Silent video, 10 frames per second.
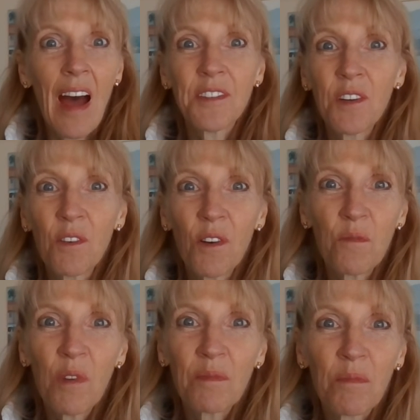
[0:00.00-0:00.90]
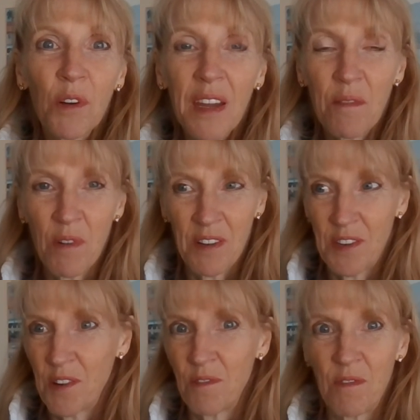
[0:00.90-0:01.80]
Ask the Lord what book He
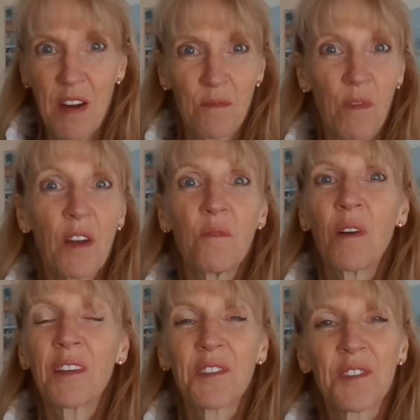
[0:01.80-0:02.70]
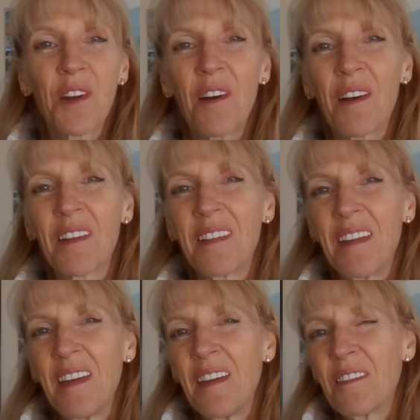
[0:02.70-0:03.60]
wants you to read, where you want to start.
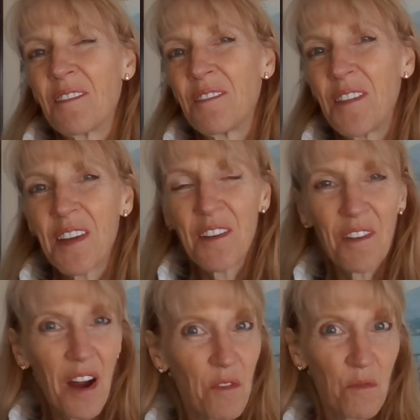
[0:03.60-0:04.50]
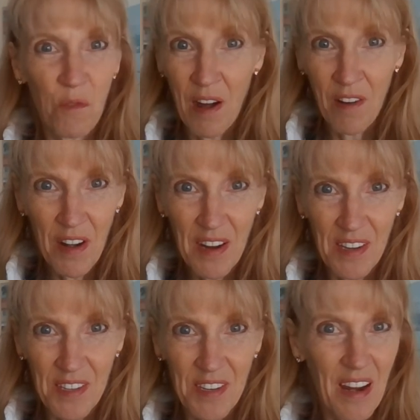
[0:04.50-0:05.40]
figure out where it
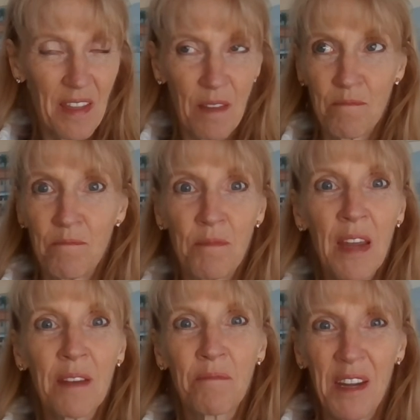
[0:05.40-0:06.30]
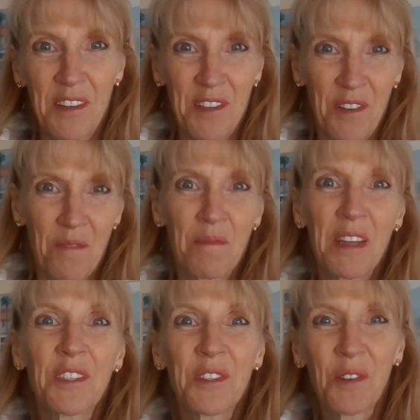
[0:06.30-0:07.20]
is in the big picture, the
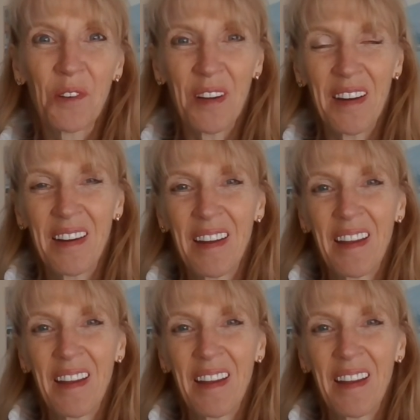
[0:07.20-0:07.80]
big story.